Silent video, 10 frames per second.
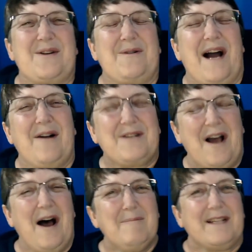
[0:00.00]
So our
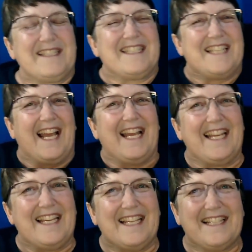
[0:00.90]
topic
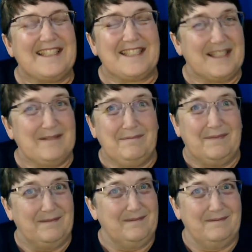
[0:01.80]
today is
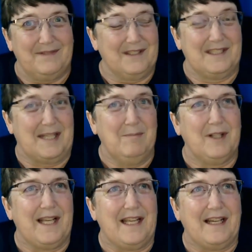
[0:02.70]

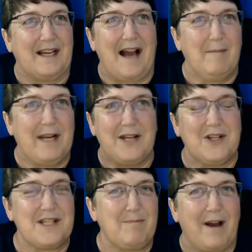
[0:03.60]
simply
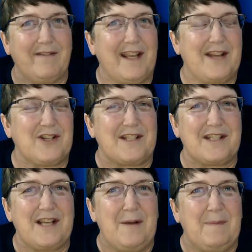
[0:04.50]
accommodations and
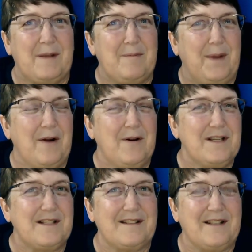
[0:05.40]
modifications.
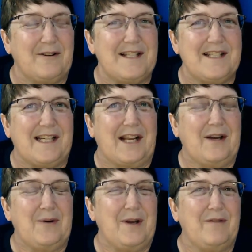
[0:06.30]
Parents that are
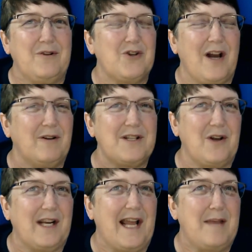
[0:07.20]
listening, if your child is
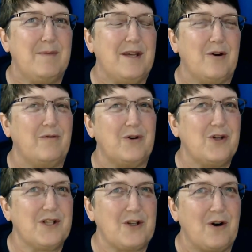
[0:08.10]
on an IEP or if you're
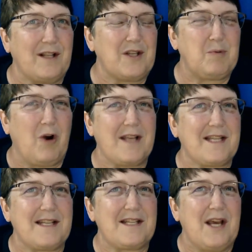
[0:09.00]
just starting this
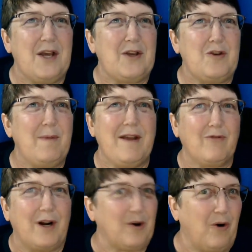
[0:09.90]
process, you may
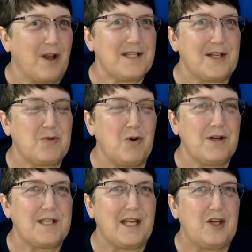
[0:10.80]
have run across these
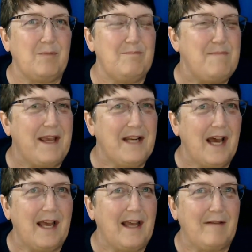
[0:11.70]
words and you may
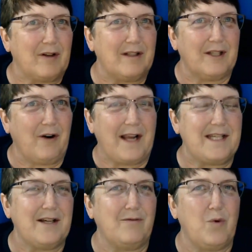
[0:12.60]
not have a clear
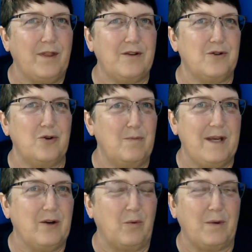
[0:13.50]
idea of what the two
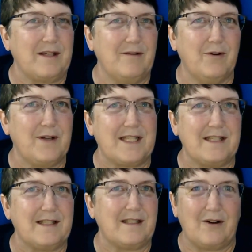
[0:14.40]
mean or what the
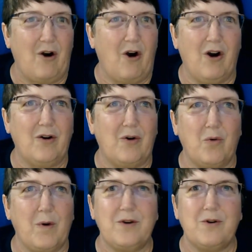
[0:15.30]
differences are
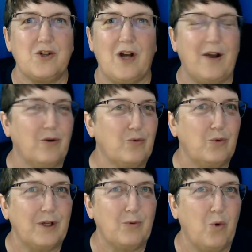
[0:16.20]
or whether your child
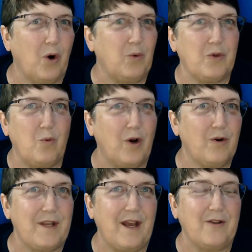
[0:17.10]
would work with
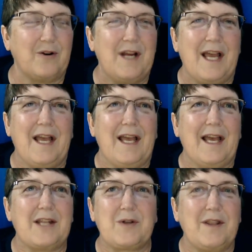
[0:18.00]
one or the other.
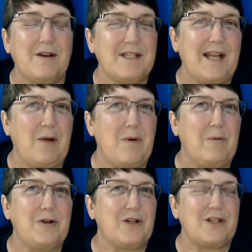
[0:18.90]
And so I thought today
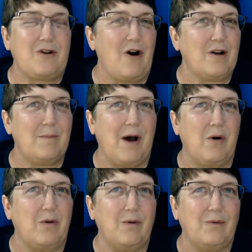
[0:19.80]
we would just talk
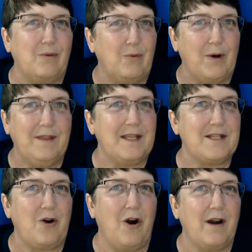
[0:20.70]
about what
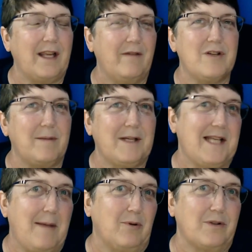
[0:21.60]
these are and give you some
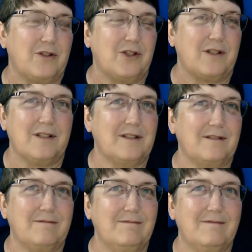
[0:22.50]
examples just
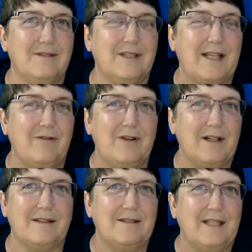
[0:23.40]
to give
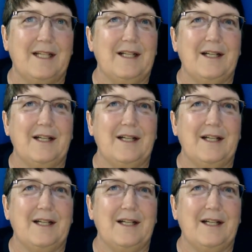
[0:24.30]
you a